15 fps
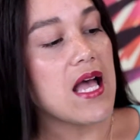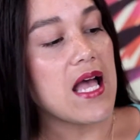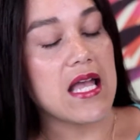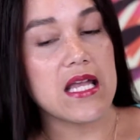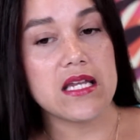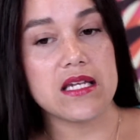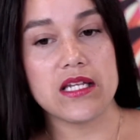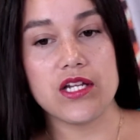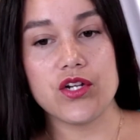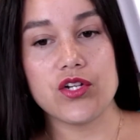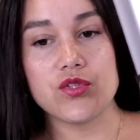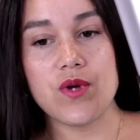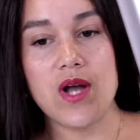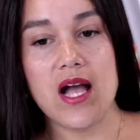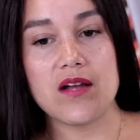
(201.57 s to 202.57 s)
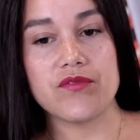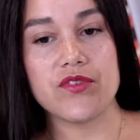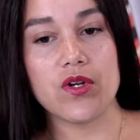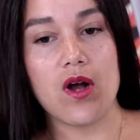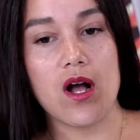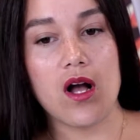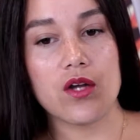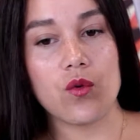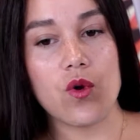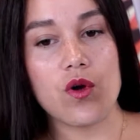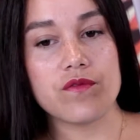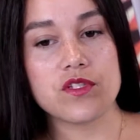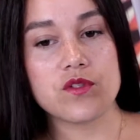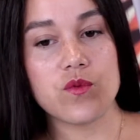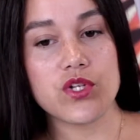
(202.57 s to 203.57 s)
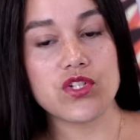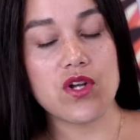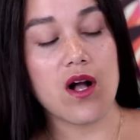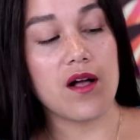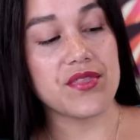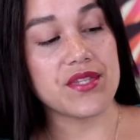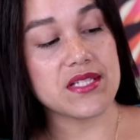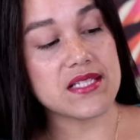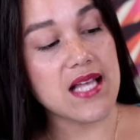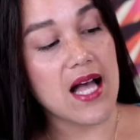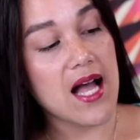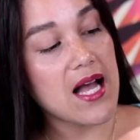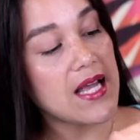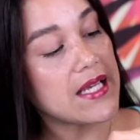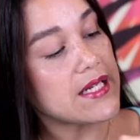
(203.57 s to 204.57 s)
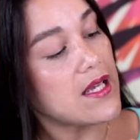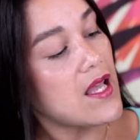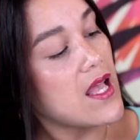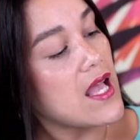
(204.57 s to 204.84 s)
And here you have your on-off switch on the side,